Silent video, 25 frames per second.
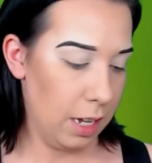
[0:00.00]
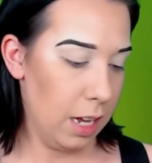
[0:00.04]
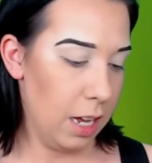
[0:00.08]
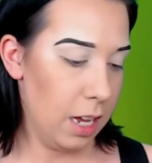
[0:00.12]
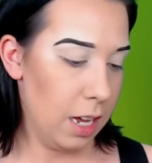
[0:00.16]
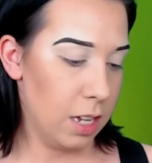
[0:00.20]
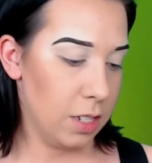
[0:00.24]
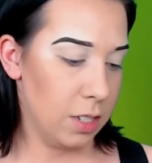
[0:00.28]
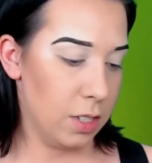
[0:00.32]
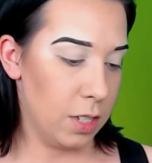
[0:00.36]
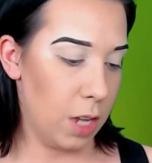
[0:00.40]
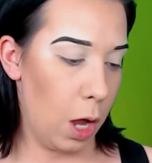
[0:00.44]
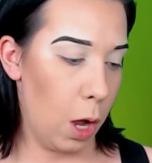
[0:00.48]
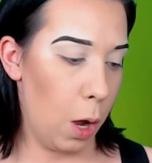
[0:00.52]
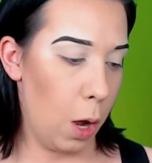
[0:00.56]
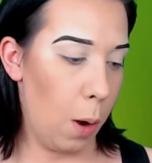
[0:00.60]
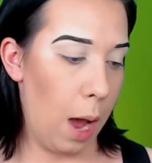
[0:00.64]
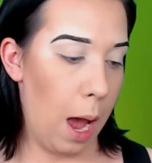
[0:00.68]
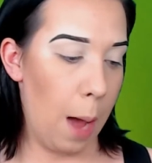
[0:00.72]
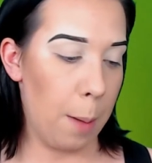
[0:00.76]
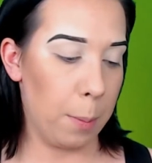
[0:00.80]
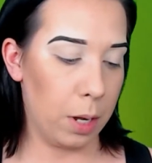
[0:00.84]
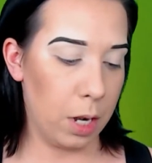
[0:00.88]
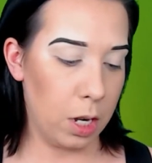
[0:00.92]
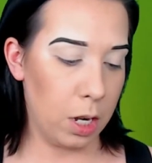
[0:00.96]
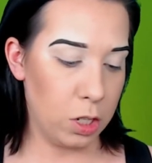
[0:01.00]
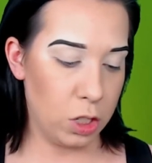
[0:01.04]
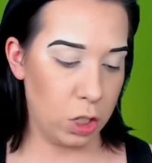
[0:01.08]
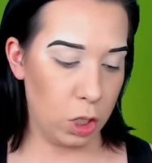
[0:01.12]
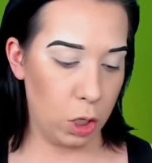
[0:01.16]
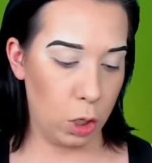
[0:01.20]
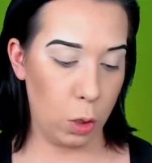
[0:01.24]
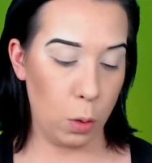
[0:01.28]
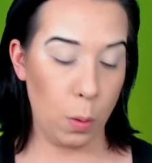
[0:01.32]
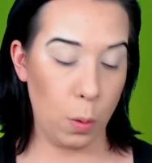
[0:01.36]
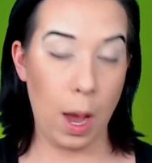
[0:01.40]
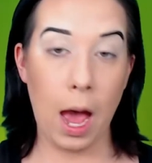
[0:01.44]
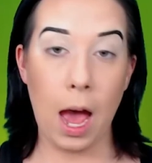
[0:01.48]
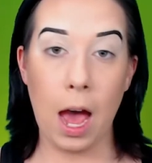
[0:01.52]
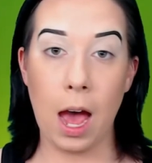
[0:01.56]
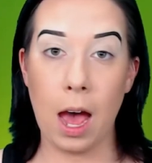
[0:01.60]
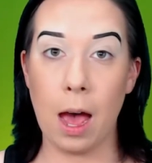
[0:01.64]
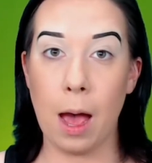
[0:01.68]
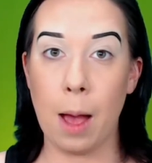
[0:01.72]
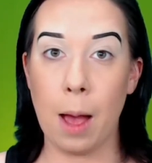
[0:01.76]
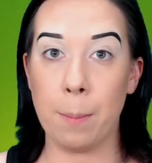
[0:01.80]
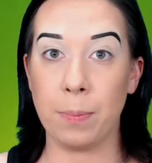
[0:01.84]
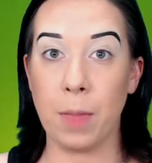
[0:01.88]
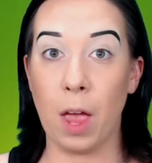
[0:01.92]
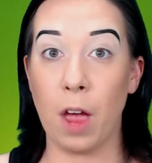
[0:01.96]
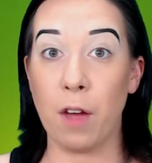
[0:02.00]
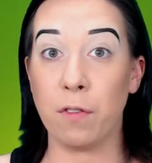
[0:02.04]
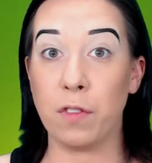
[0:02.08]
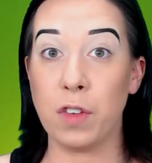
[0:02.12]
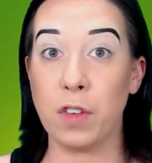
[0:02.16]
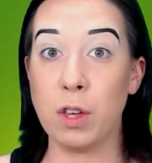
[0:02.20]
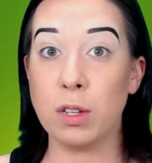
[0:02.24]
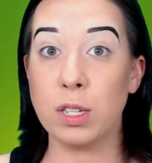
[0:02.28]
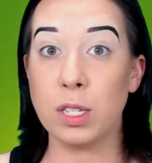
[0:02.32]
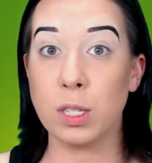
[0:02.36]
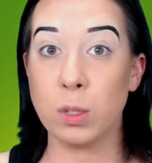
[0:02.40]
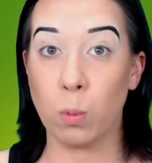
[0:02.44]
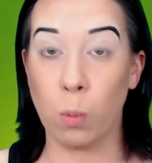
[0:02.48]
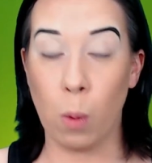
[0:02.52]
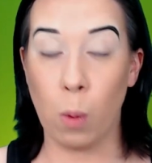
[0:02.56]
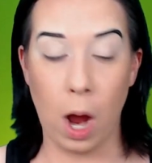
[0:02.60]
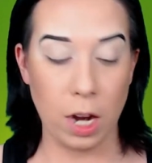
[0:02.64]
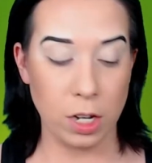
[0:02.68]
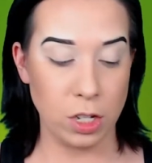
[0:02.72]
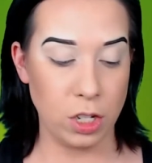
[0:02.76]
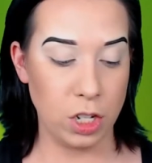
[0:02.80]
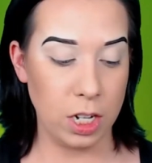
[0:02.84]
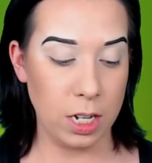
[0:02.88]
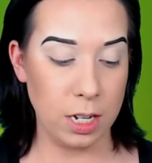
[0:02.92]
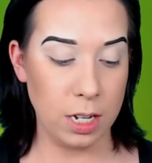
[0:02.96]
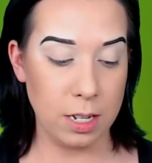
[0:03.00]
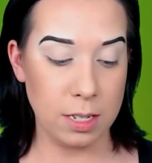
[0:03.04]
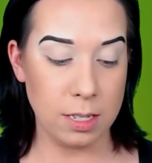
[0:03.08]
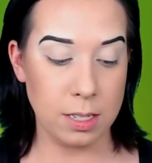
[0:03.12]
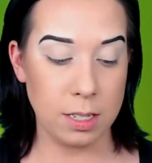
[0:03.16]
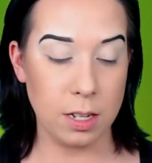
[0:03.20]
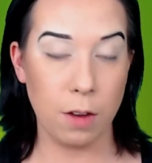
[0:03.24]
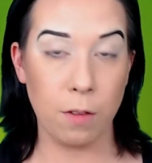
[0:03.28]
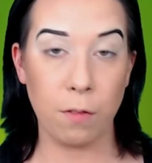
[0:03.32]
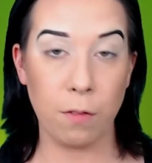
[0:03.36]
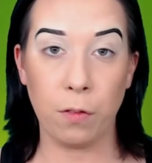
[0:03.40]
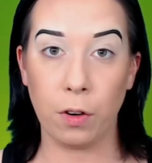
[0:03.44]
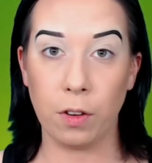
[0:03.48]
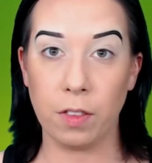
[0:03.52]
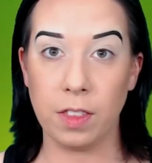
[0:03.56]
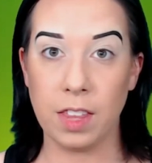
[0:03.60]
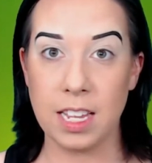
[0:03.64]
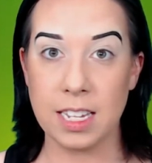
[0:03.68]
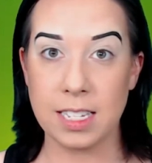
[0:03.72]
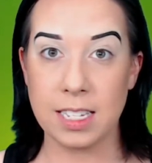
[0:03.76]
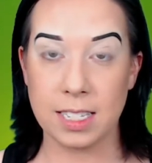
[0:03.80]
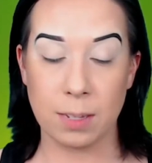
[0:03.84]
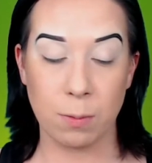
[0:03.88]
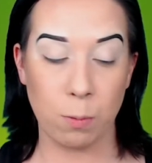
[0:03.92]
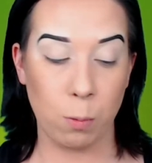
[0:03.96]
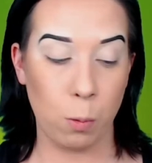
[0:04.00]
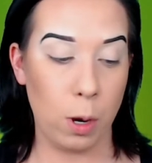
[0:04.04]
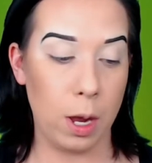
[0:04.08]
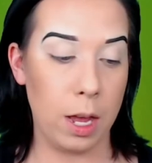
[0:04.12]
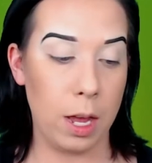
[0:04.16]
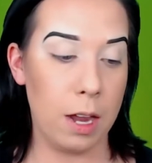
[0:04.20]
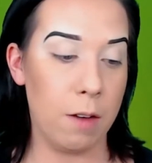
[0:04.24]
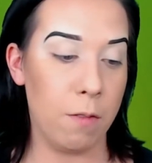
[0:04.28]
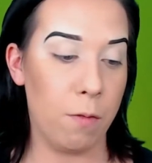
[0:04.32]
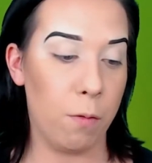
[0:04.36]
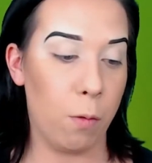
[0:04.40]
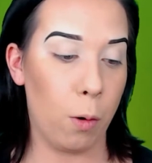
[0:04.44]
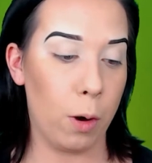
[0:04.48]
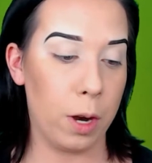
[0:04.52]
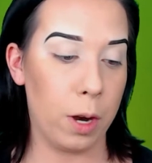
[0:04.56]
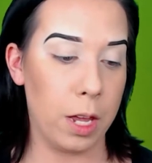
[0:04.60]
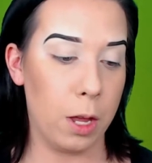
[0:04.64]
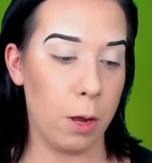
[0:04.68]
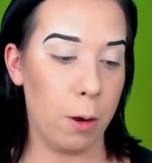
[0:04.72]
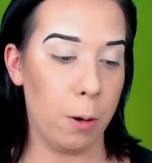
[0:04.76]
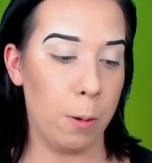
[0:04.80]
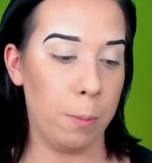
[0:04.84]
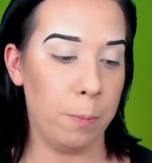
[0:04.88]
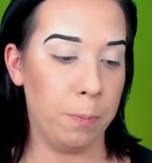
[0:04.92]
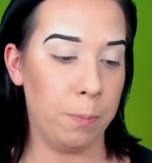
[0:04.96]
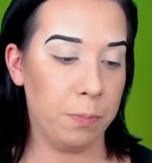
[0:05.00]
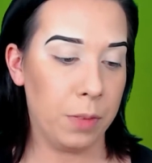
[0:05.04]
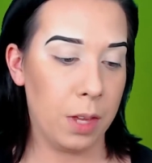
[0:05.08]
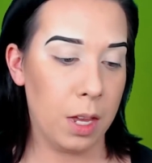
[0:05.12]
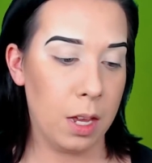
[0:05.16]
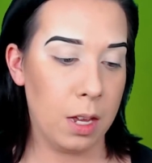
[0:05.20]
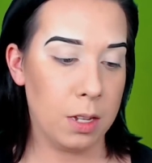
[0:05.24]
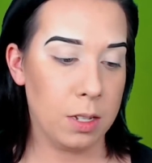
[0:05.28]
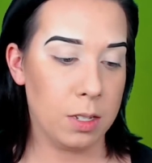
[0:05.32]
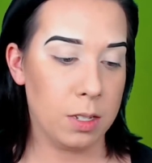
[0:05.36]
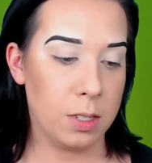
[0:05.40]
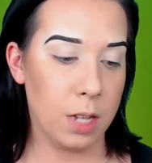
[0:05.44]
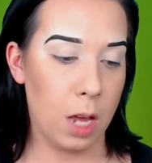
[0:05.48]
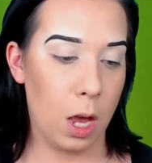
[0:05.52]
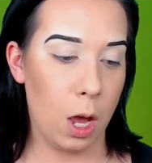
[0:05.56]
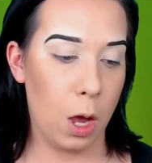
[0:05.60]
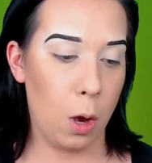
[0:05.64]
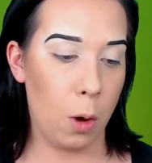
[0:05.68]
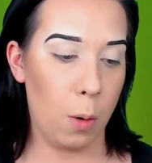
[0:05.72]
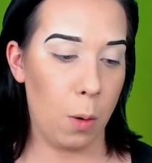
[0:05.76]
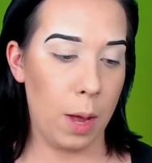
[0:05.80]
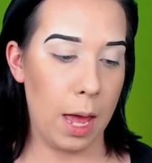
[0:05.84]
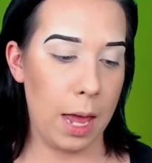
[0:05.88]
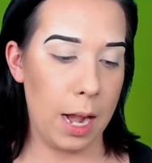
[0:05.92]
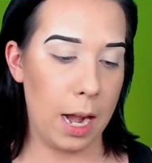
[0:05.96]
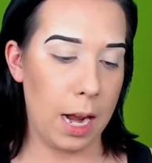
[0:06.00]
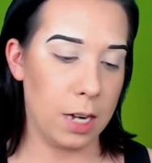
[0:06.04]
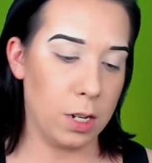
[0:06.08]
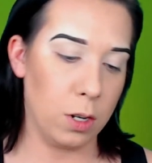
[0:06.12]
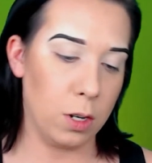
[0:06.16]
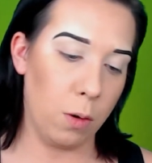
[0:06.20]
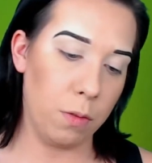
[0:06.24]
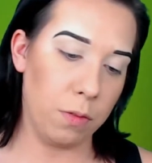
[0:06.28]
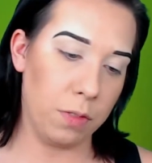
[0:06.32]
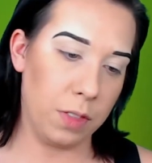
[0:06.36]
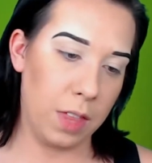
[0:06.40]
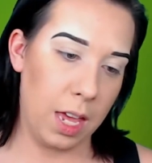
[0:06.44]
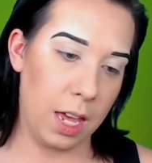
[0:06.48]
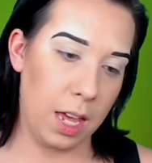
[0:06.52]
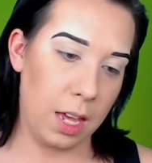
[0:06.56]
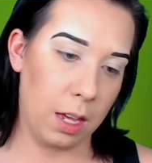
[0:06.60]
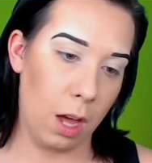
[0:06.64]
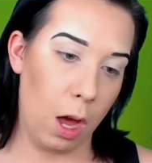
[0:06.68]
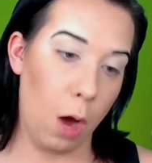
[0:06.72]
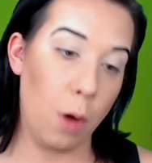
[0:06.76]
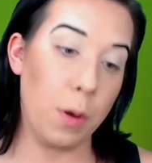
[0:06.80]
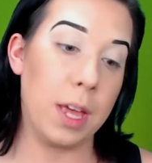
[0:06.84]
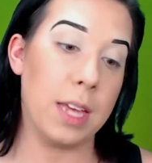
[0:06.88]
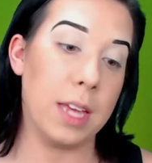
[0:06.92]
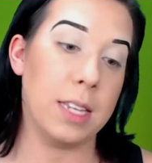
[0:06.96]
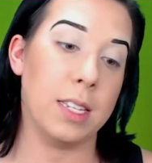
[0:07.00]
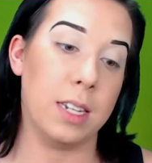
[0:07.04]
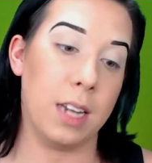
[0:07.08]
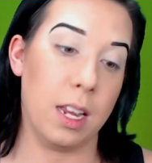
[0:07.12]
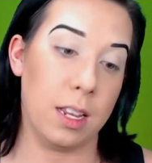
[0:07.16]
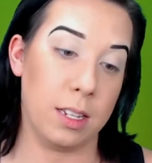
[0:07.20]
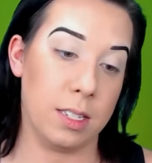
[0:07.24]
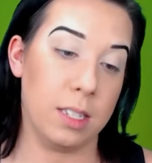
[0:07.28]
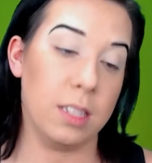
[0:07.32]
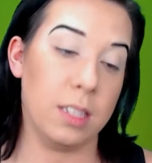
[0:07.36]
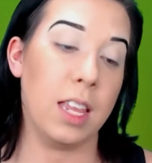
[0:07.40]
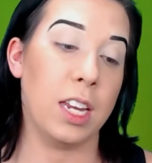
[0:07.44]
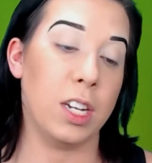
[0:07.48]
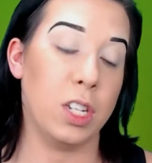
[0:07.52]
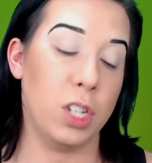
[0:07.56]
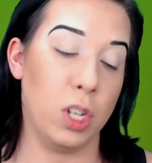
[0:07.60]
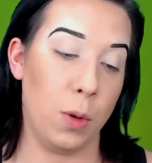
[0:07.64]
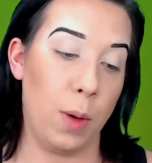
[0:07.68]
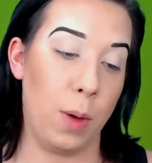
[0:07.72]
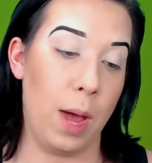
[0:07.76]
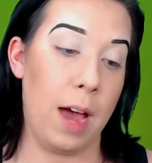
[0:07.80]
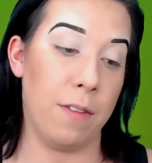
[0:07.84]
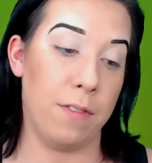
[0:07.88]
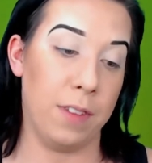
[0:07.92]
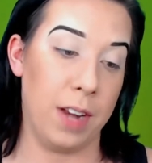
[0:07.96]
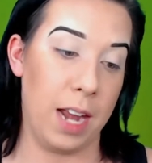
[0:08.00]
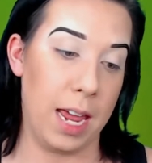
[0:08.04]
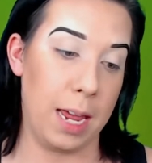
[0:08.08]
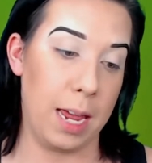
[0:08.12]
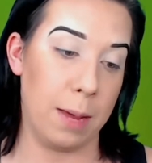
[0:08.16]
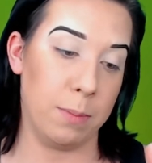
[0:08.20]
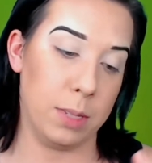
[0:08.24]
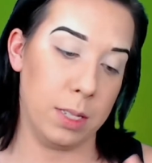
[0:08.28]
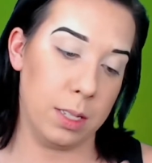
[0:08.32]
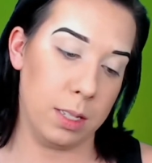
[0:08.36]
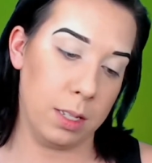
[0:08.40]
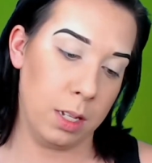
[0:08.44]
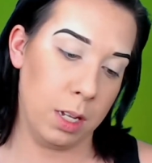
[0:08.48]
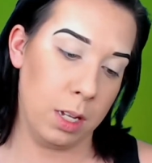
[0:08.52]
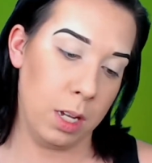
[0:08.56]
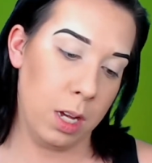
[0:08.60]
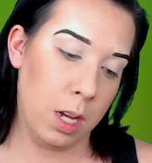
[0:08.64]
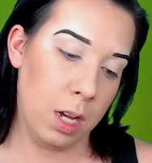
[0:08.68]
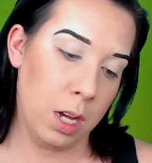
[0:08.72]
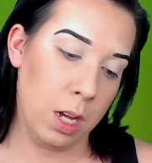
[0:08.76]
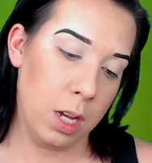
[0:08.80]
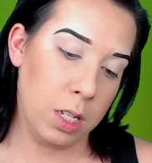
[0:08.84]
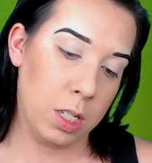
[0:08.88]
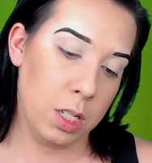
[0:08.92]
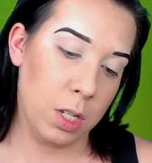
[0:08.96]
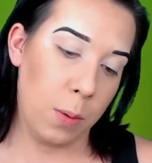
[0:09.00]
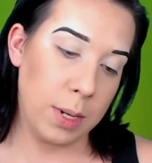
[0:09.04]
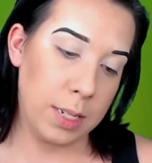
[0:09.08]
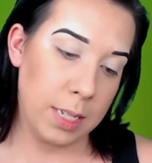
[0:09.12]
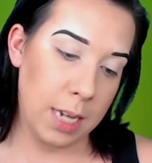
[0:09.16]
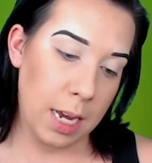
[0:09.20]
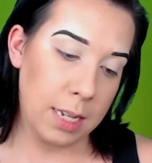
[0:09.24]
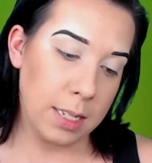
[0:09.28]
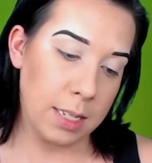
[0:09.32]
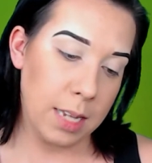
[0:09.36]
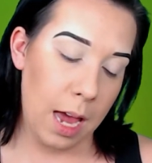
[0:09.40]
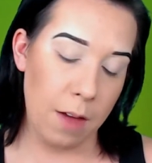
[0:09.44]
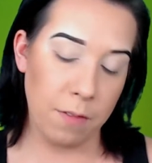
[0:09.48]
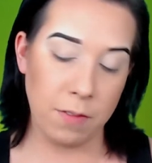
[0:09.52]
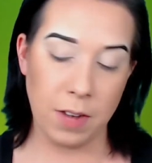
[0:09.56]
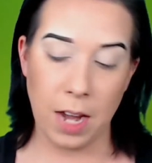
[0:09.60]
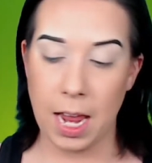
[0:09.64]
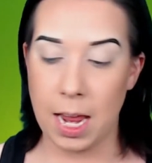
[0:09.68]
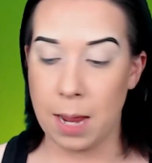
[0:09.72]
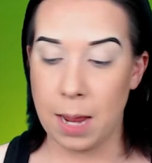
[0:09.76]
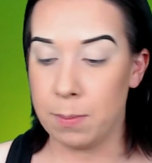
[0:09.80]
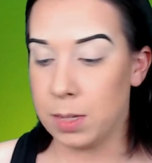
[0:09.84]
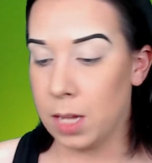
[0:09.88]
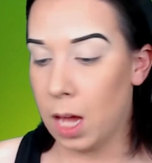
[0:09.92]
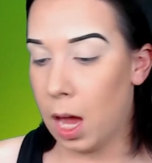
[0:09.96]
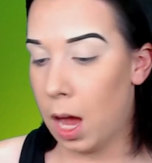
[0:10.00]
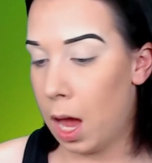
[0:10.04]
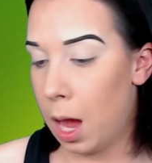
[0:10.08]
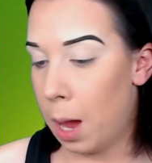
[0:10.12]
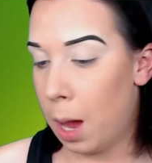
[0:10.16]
So I'm going to do a few swatches for this one for you. So, and I don't think, oh yes it does. They do have names. So it does have names.